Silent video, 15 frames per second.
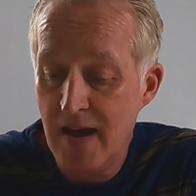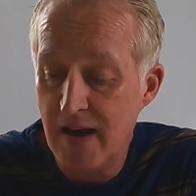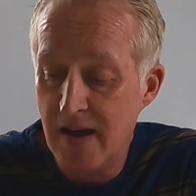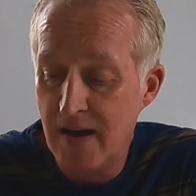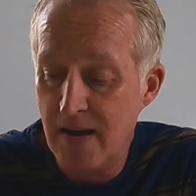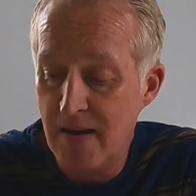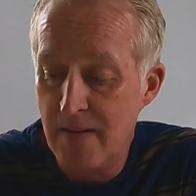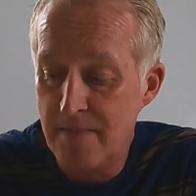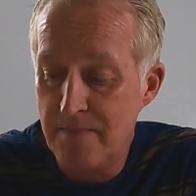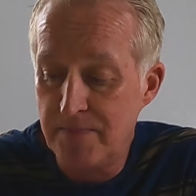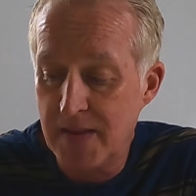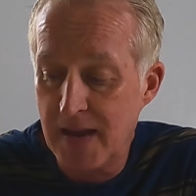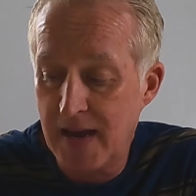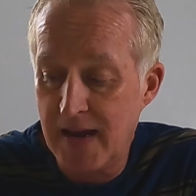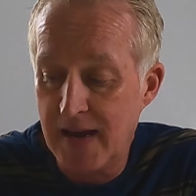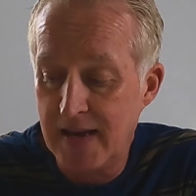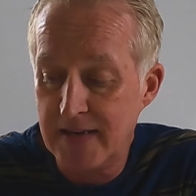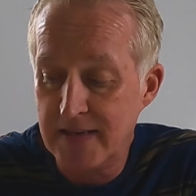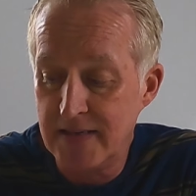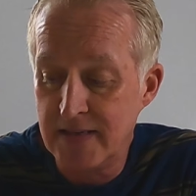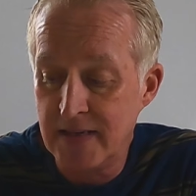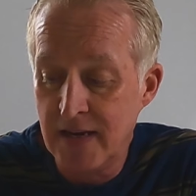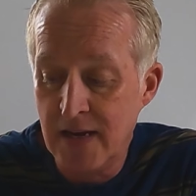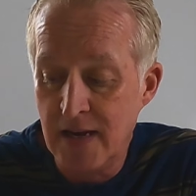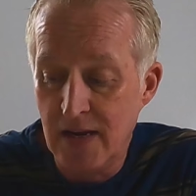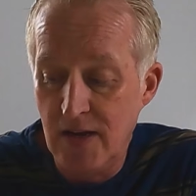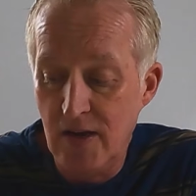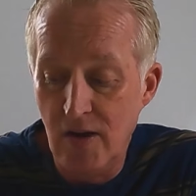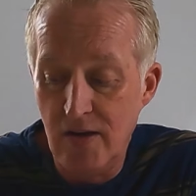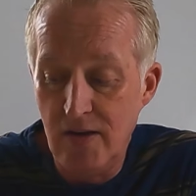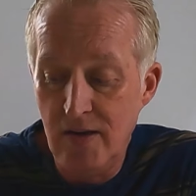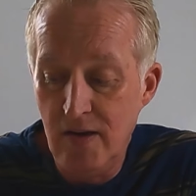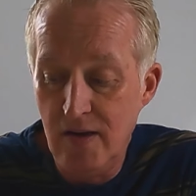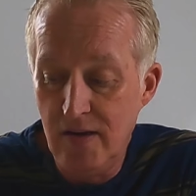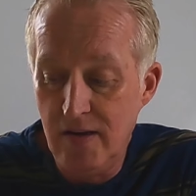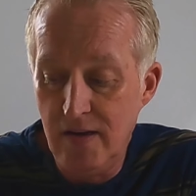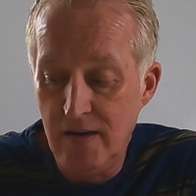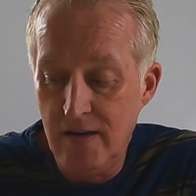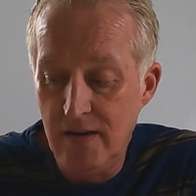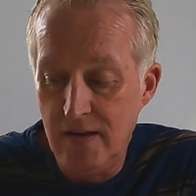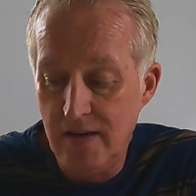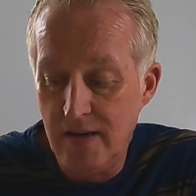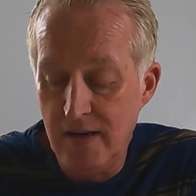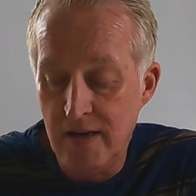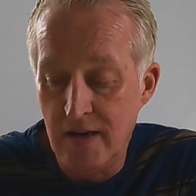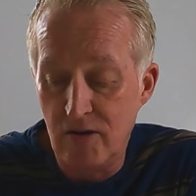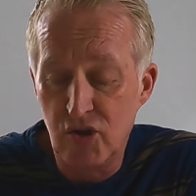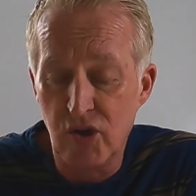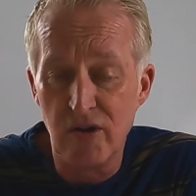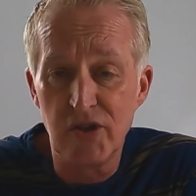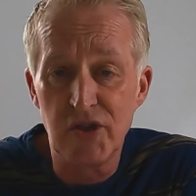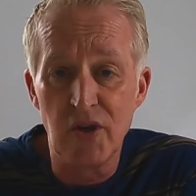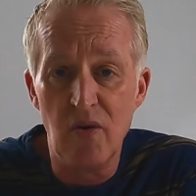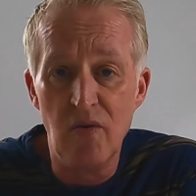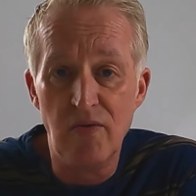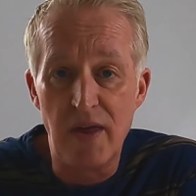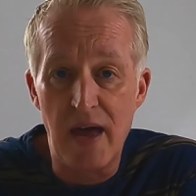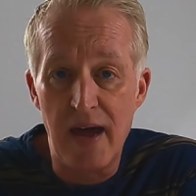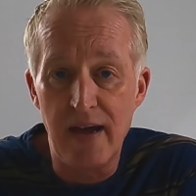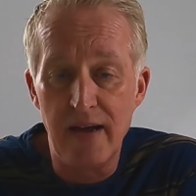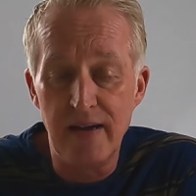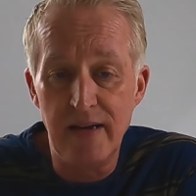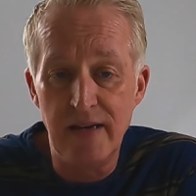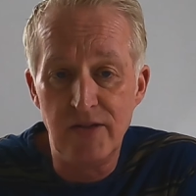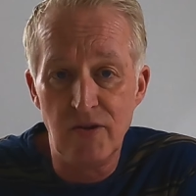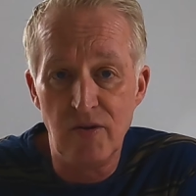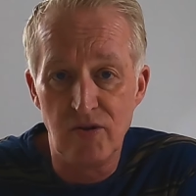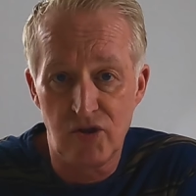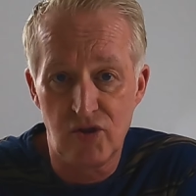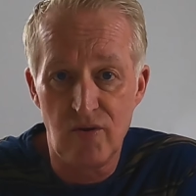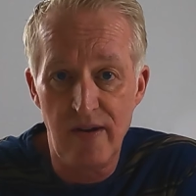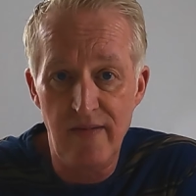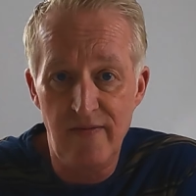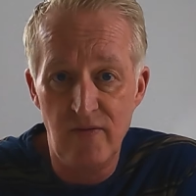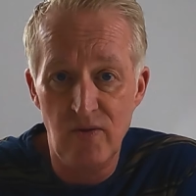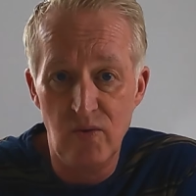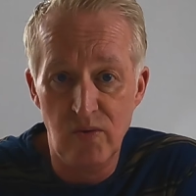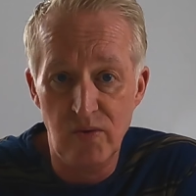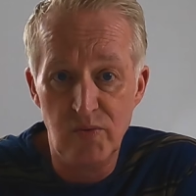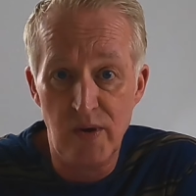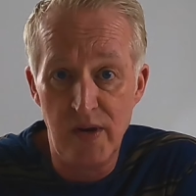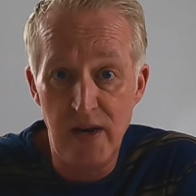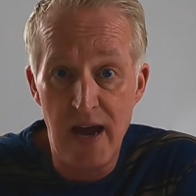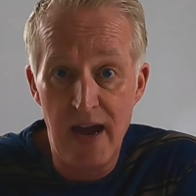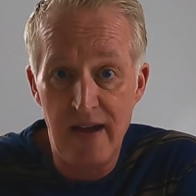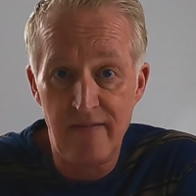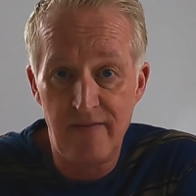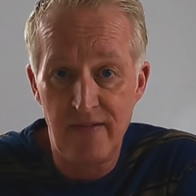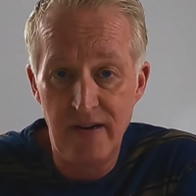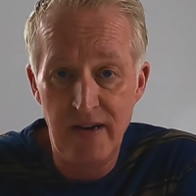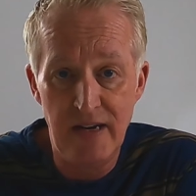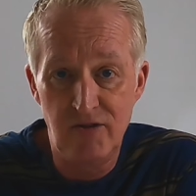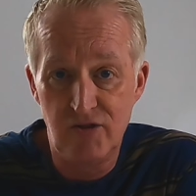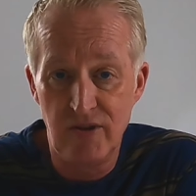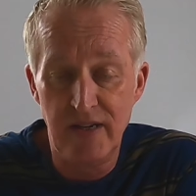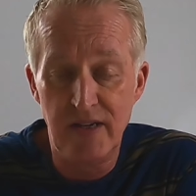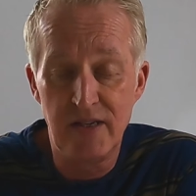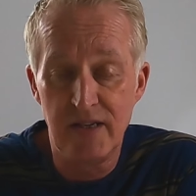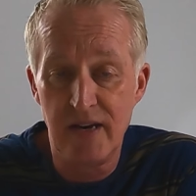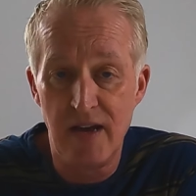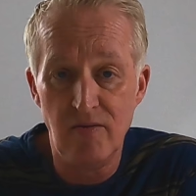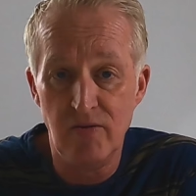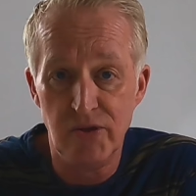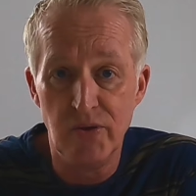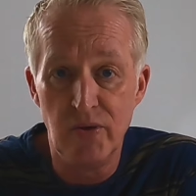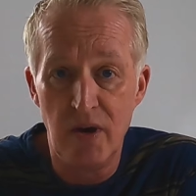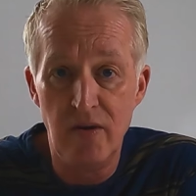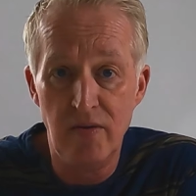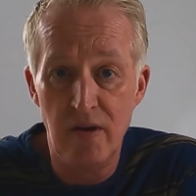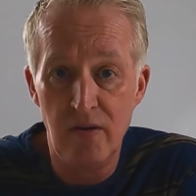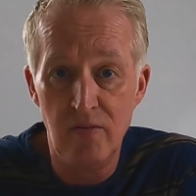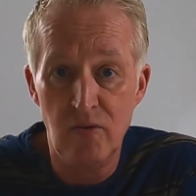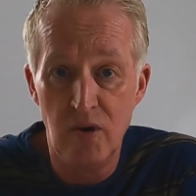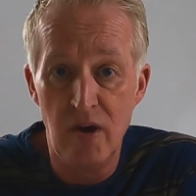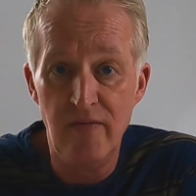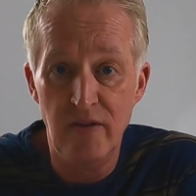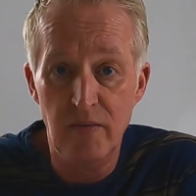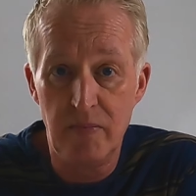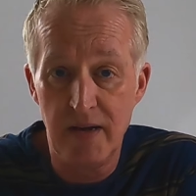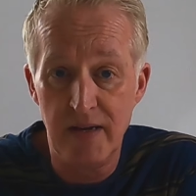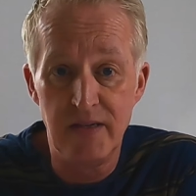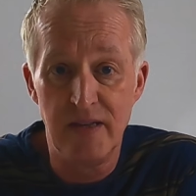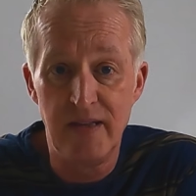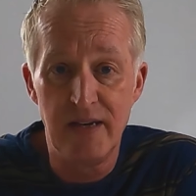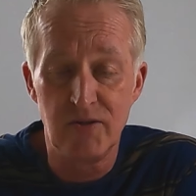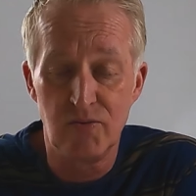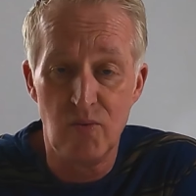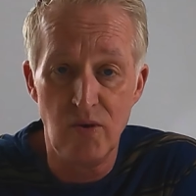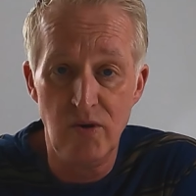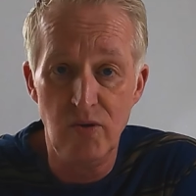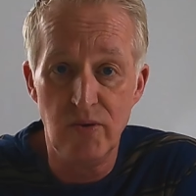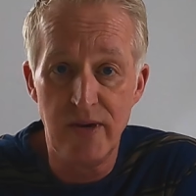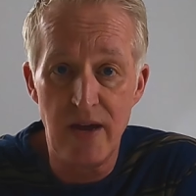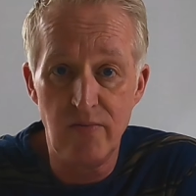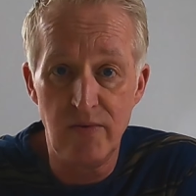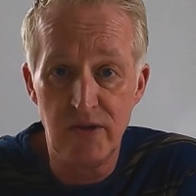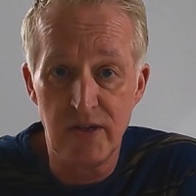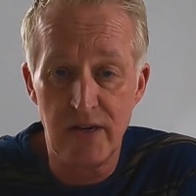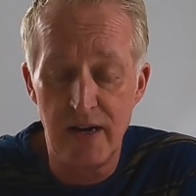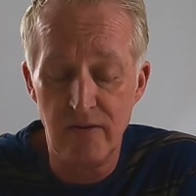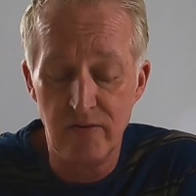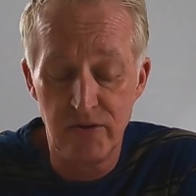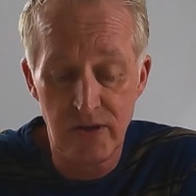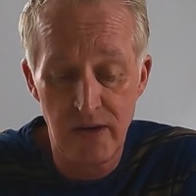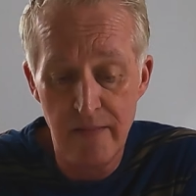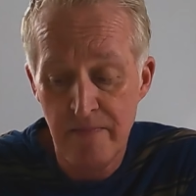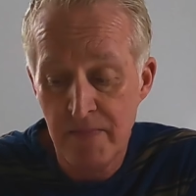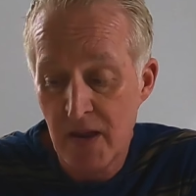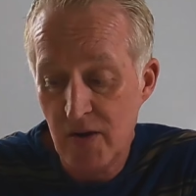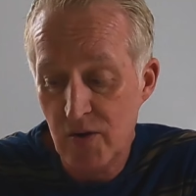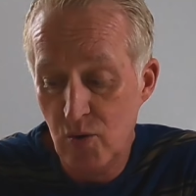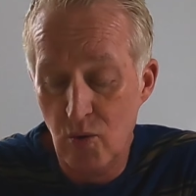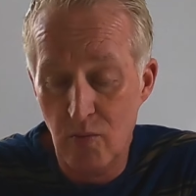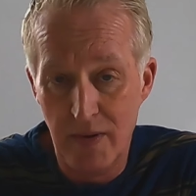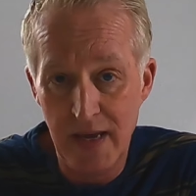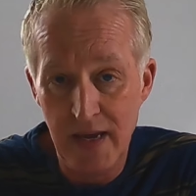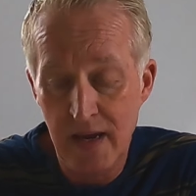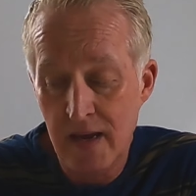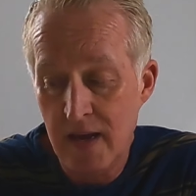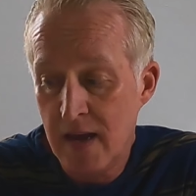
Um, and you, you, you, know, trying to solve that is not straightforward when you have literally snails all over, all over the place, and that's what you'll get with snails normally.